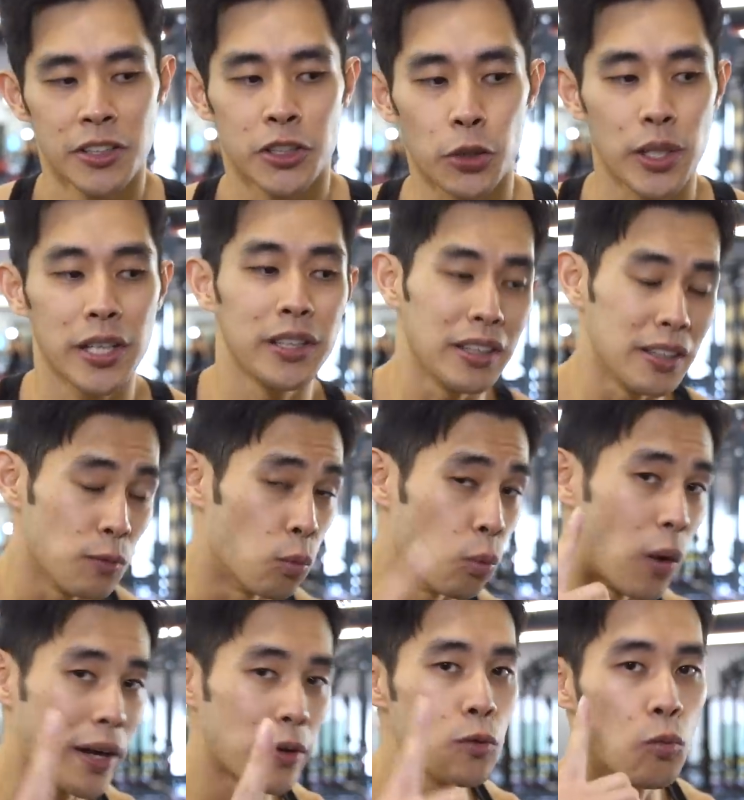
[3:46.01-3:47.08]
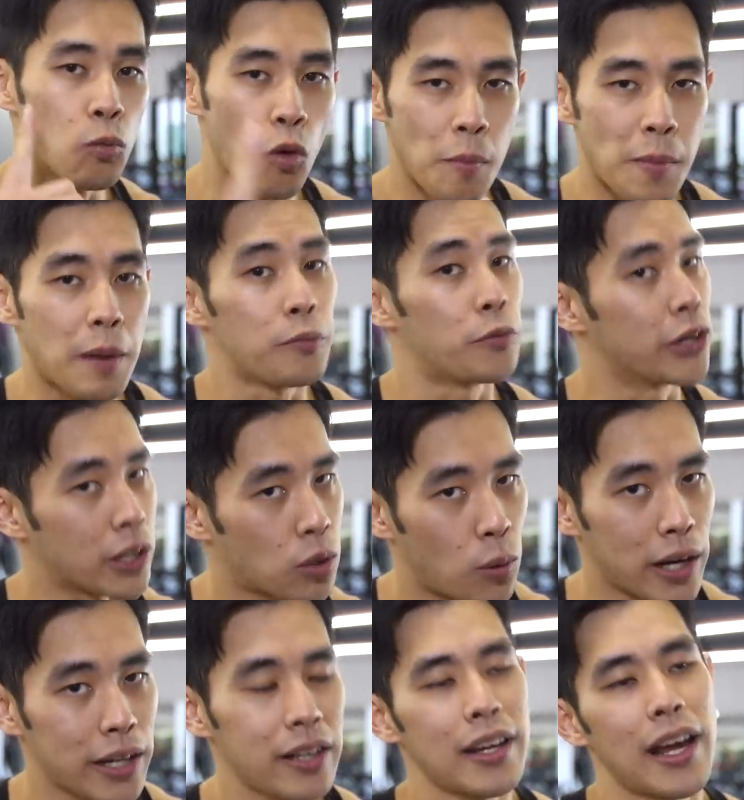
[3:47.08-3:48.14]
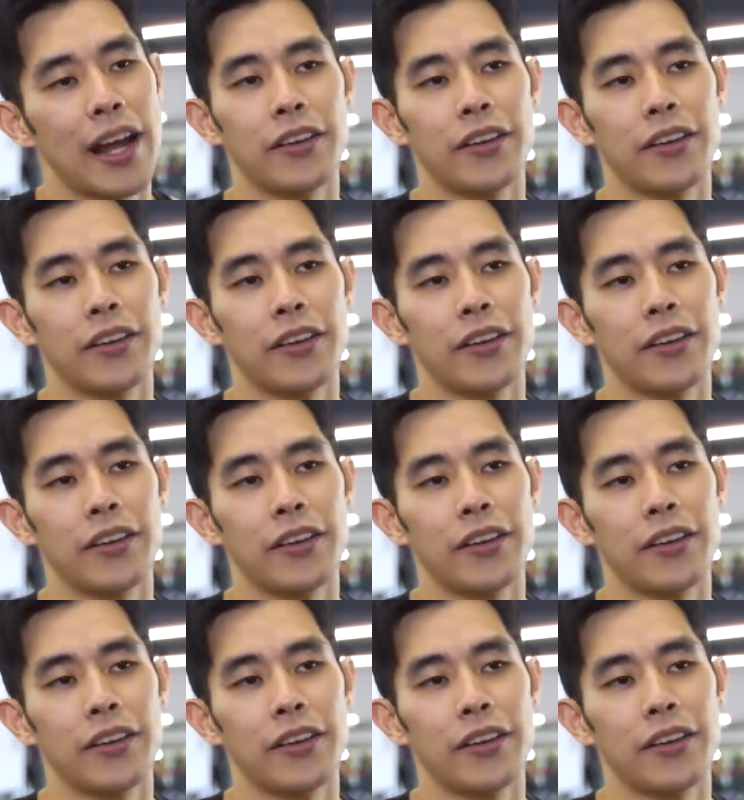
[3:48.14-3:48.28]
So only one warm-up required